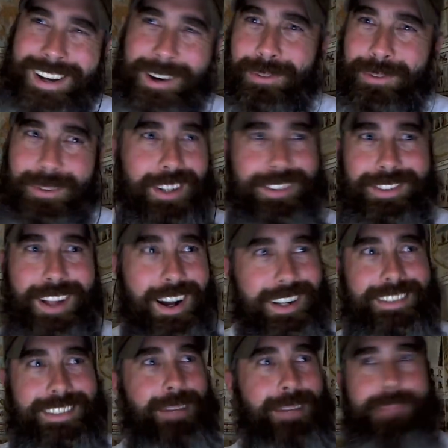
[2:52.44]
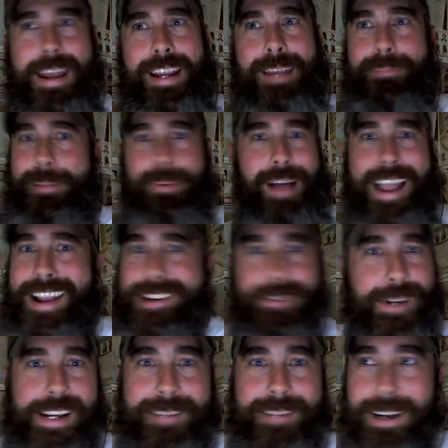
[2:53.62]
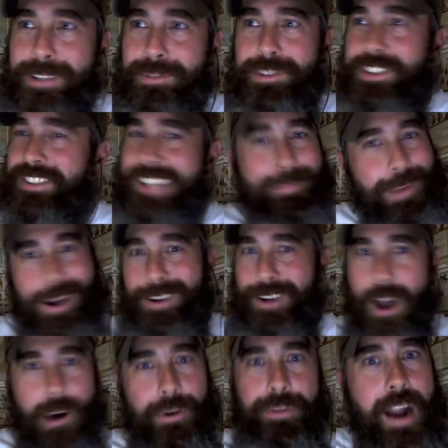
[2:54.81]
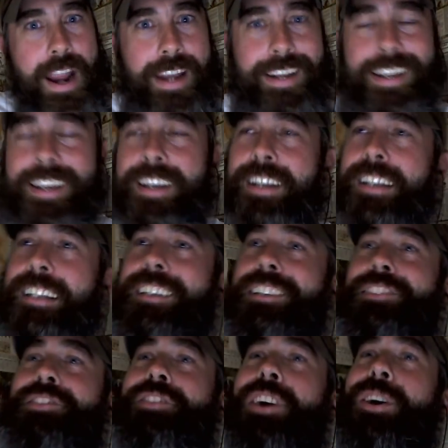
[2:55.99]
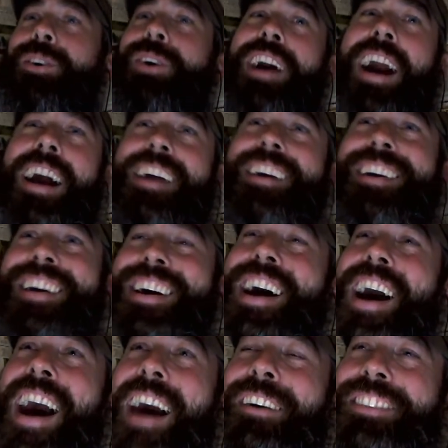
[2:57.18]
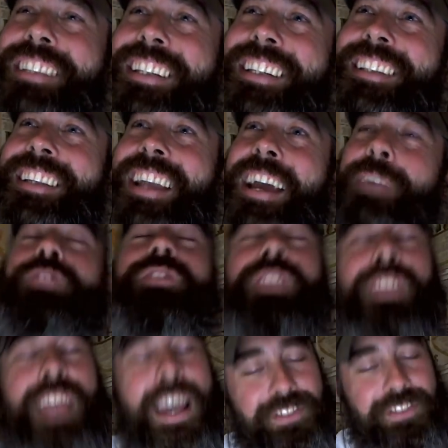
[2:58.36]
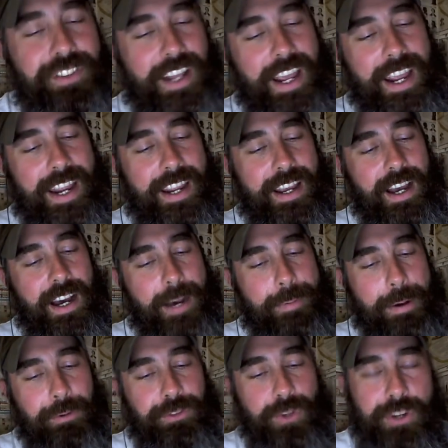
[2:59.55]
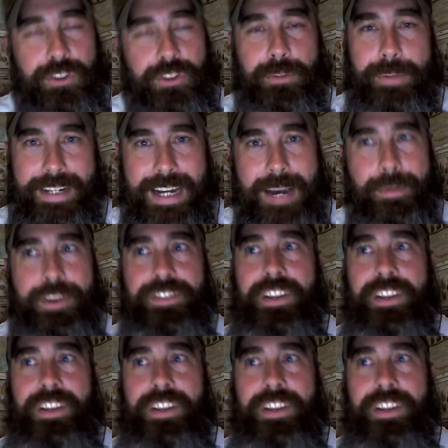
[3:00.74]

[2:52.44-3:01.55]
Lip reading: as long as I'm making people angry, might as well just keep on going, right? So I was thinking today, because yesterday I was going through my comments and